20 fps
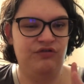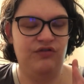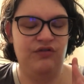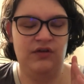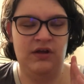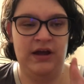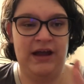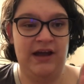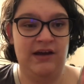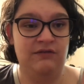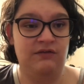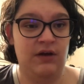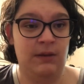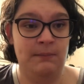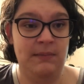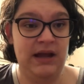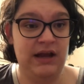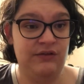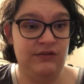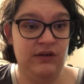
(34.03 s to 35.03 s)
have
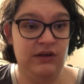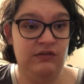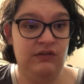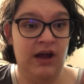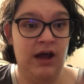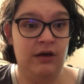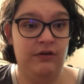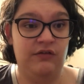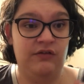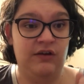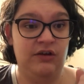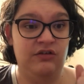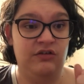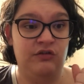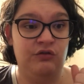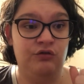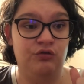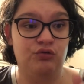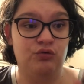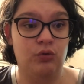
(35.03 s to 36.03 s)
amazing talents such
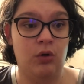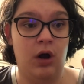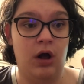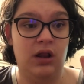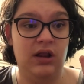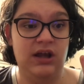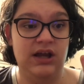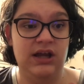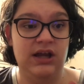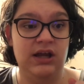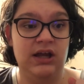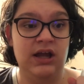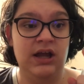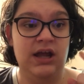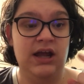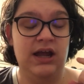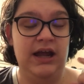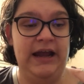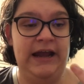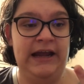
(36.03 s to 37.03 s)
as drawing,
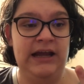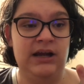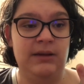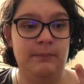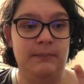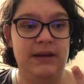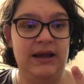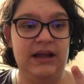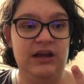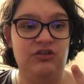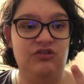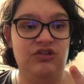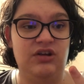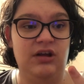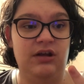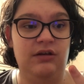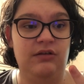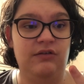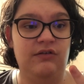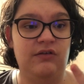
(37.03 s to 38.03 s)

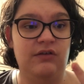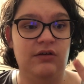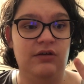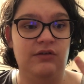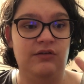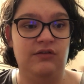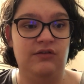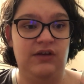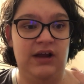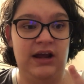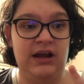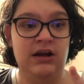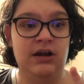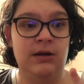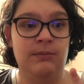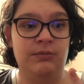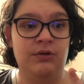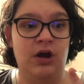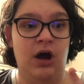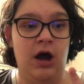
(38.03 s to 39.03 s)
animations,
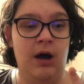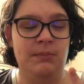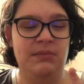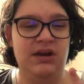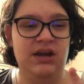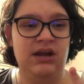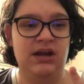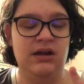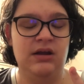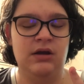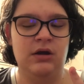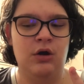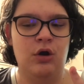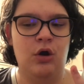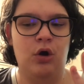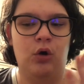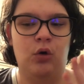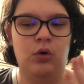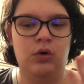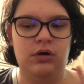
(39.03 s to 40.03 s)
stand-up comedy,
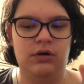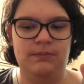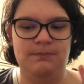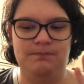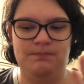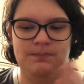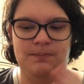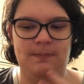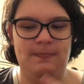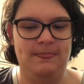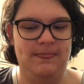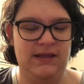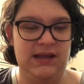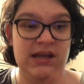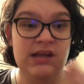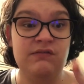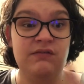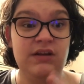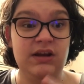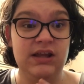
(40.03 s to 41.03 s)
or
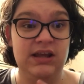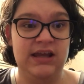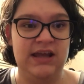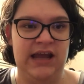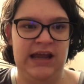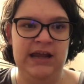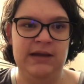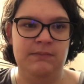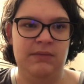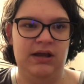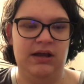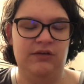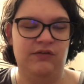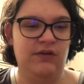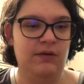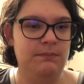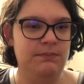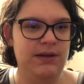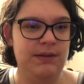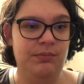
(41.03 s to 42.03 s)
even gaming.
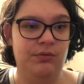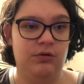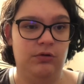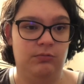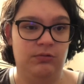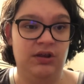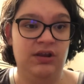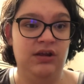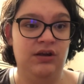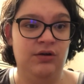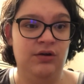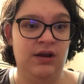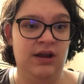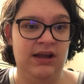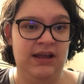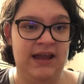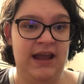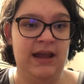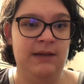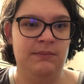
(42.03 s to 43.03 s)
Some people are really good
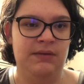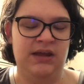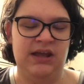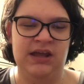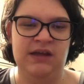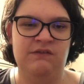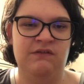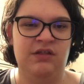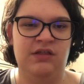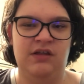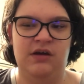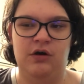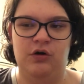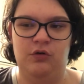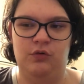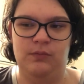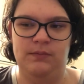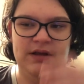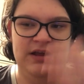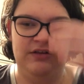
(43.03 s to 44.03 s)
at gaming, even
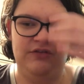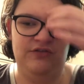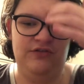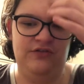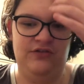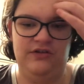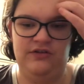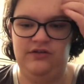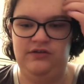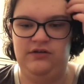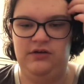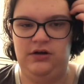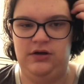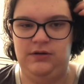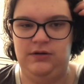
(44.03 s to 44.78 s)
though it's just